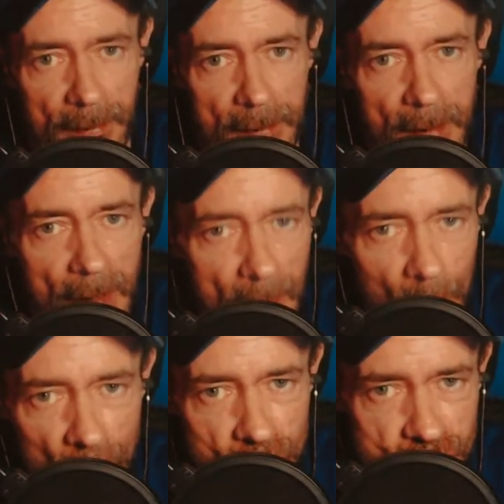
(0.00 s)
I
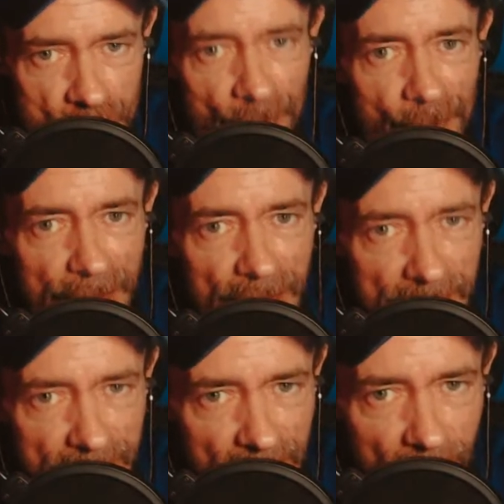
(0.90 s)
watch some freaky
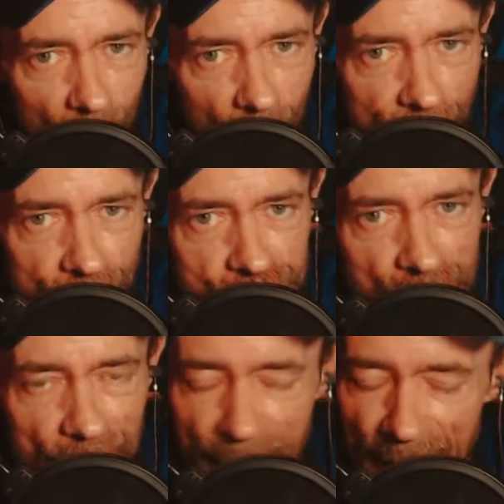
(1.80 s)
deaky weird
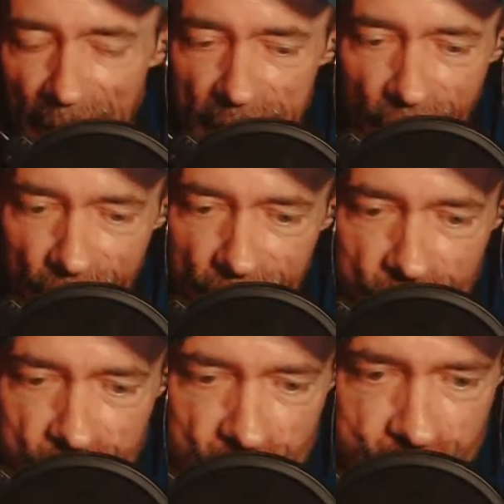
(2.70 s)
stuff, but there's
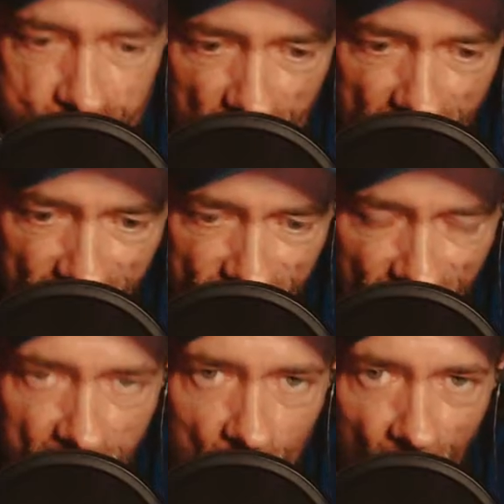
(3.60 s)
this like
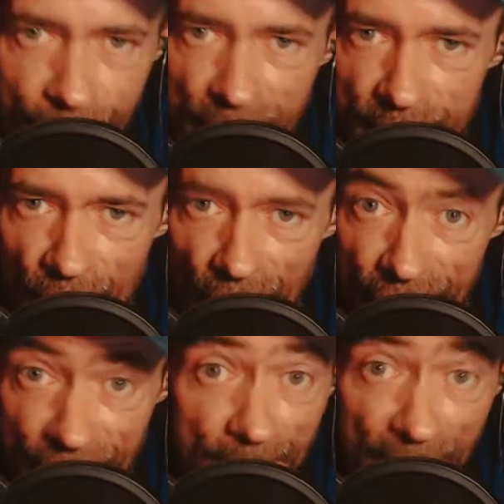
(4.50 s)
thing where people,
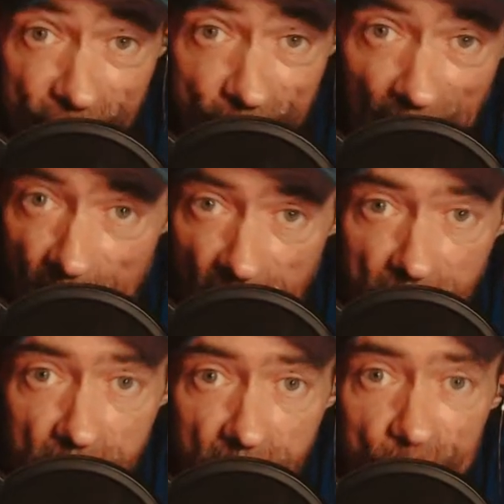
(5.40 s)
and there must be a
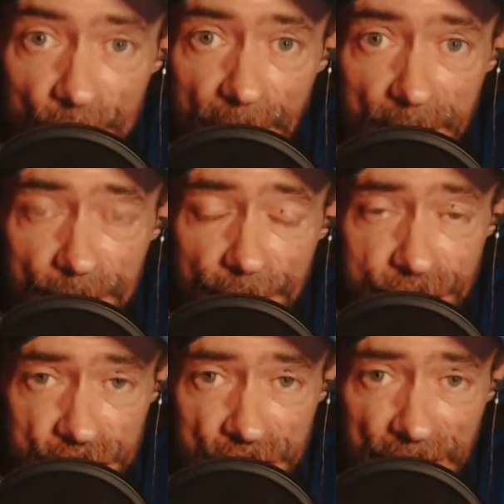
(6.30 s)
market for it if there's
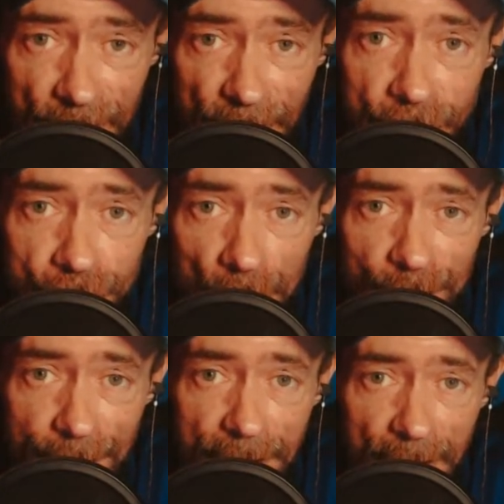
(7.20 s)
a TV show
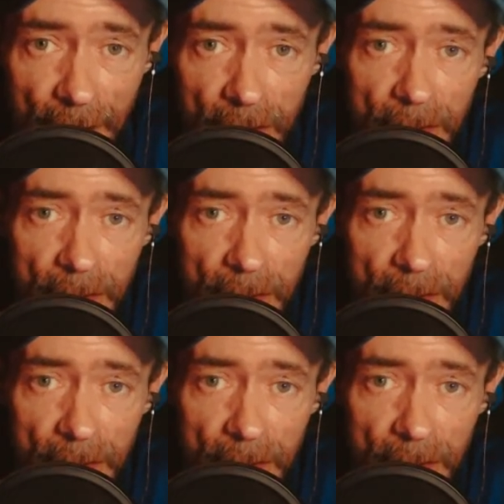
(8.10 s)
for it, right?